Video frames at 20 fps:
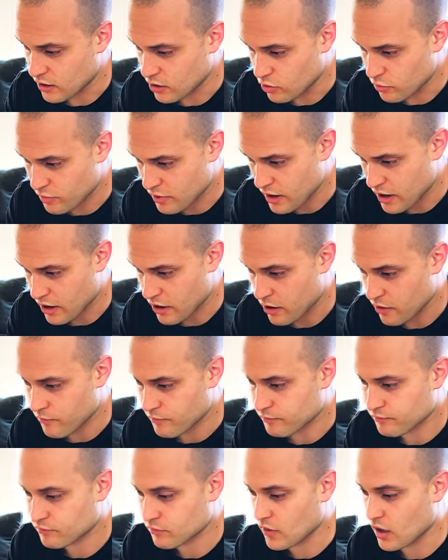pear.
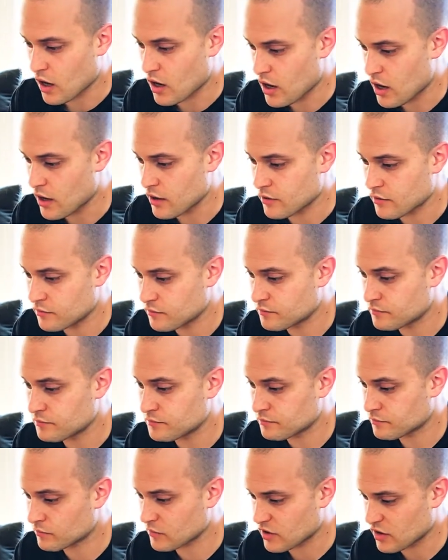
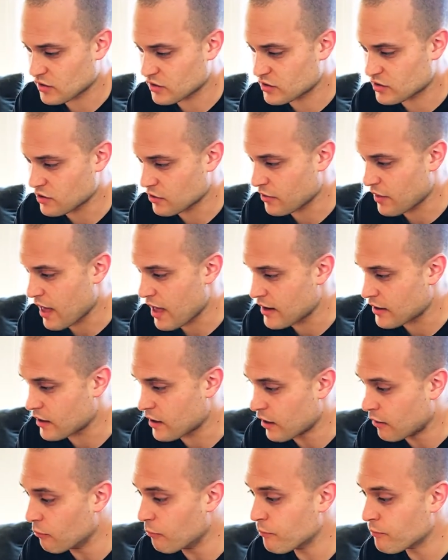Still that
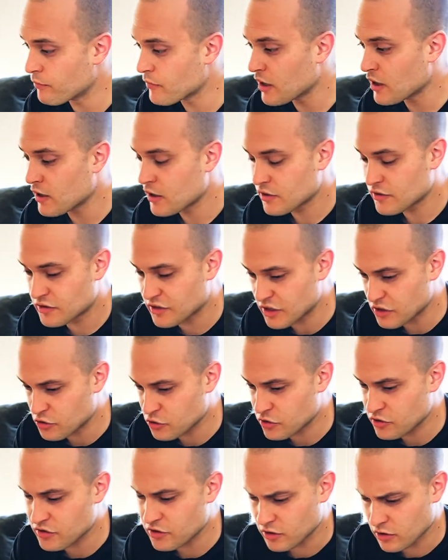
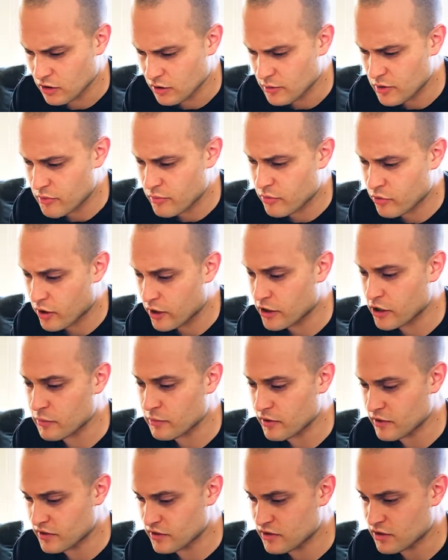citrus, a little bit brighter,
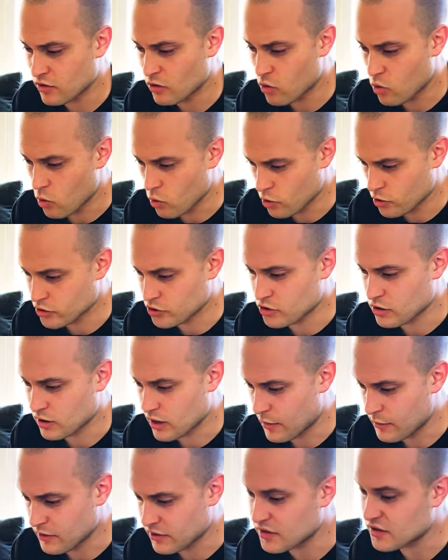but still orange,
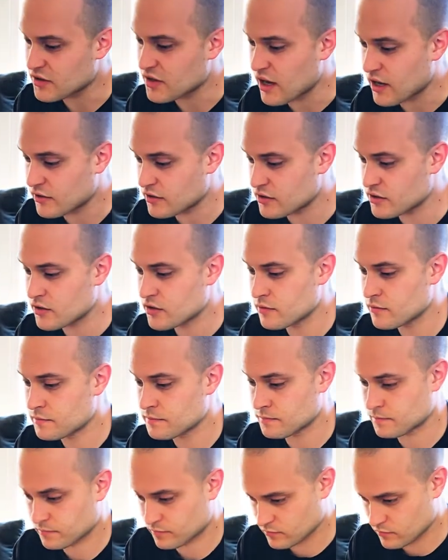lemon zest,
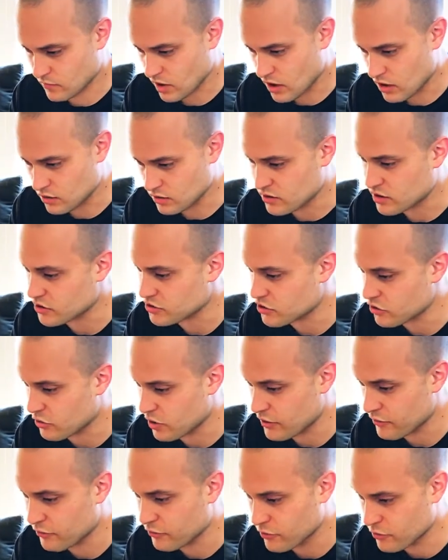touch of
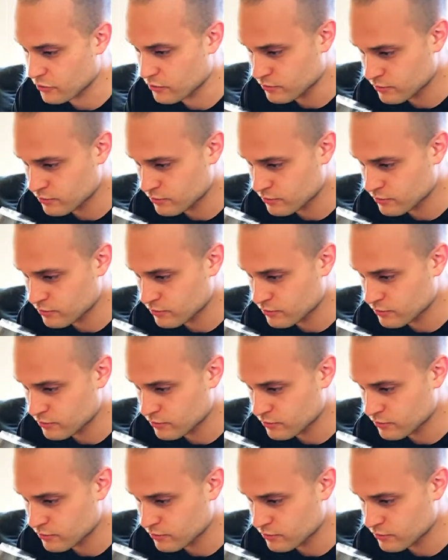grapefruit.